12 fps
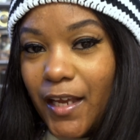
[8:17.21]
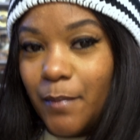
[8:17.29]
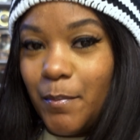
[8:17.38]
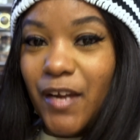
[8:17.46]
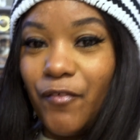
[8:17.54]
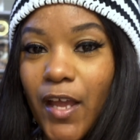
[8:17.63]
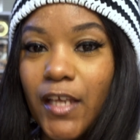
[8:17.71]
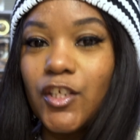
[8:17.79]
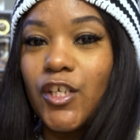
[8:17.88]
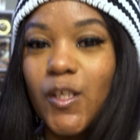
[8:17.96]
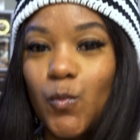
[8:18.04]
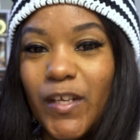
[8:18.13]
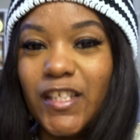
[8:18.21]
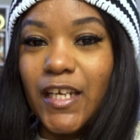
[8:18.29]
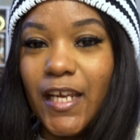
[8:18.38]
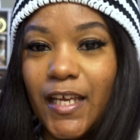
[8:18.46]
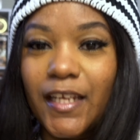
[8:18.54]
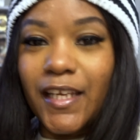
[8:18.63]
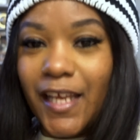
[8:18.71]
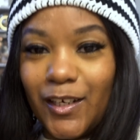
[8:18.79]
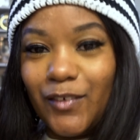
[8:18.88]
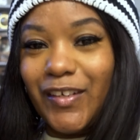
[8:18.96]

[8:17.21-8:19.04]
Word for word: Matter of fact, just wait to the end and head over